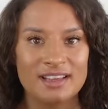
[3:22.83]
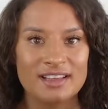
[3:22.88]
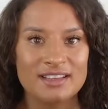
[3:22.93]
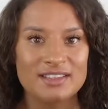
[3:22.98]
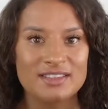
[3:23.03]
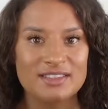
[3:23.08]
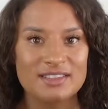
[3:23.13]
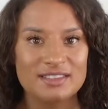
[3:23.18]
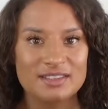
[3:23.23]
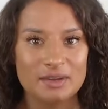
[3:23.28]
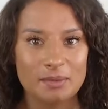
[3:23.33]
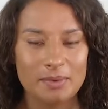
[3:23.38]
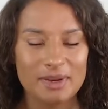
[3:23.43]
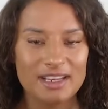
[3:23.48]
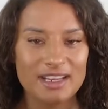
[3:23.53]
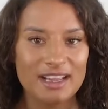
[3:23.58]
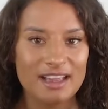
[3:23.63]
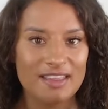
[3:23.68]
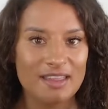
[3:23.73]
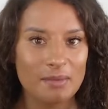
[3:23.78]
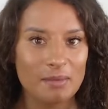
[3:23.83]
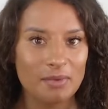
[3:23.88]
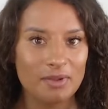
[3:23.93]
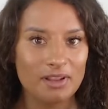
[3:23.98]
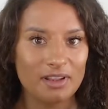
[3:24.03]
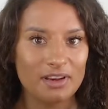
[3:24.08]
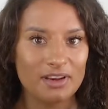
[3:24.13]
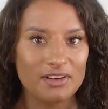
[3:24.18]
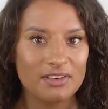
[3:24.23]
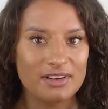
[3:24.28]
So when you get their
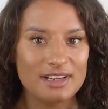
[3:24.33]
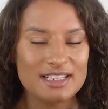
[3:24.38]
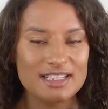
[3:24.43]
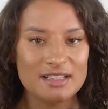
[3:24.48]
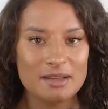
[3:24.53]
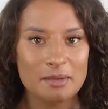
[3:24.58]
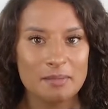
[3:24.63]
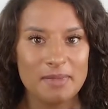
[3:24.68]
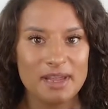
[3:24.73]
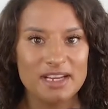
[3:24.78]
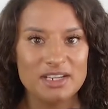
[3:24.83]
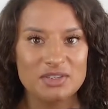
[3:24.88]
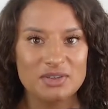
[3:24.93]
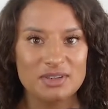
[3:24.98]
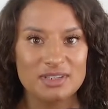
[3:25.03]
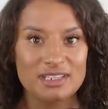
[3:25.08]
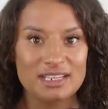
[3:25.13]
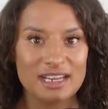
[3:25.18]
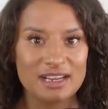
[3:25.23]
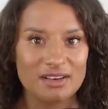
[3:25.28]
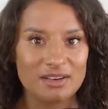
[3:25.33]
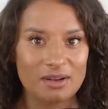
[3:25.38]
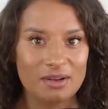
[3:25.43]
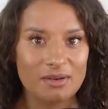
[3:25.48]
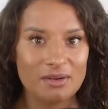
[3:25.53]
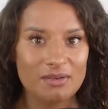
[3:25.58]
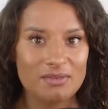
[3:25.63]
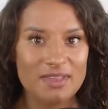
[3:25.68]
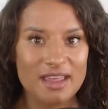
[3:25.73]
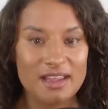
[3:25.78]
wallet address, make sure you take note
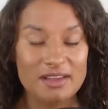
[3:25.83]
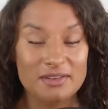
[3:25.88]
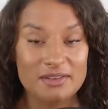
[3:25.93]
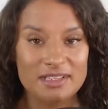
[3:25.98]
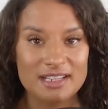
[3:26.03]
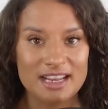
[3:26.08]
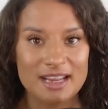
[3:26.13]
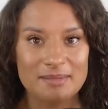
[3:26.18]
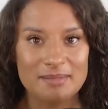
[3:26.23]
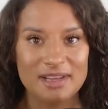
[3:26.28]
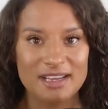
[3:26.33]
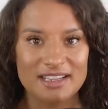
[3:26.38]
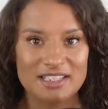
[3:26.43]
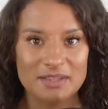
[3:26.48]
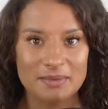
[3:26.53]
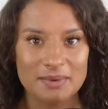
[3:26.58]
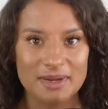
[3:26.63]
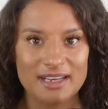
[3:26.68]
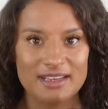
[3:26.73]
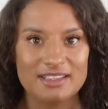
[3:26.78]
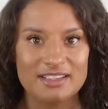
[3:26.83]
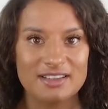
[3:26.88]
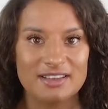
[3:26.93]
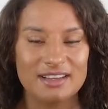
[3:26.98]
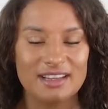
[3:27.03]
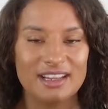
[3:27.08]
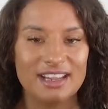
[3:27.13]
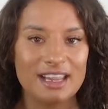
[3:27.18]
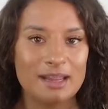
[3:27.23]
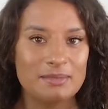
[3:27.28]
of their username next to it so you
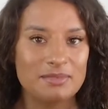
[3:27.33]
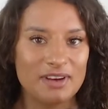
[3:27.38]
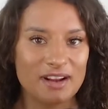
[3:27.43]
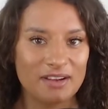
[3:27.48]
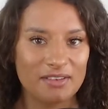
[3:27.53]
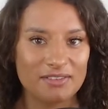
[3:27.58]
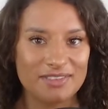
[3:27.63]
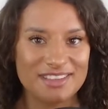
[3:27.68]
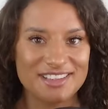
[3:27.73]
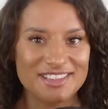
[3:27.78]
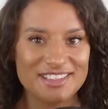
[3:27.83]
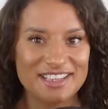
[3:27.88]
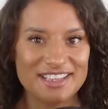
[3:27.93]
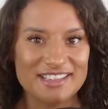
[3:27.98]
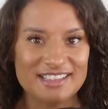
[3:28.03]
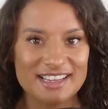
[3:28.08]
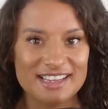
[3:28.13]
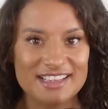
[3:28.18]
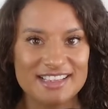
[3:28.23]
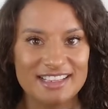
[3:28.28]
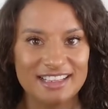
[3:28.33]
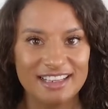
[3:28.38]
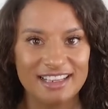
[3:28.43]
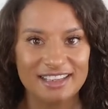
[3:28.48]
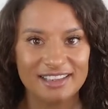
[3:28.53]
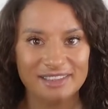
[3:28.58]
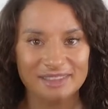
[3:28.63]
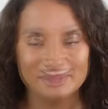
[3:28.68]
can keep track of these things easily.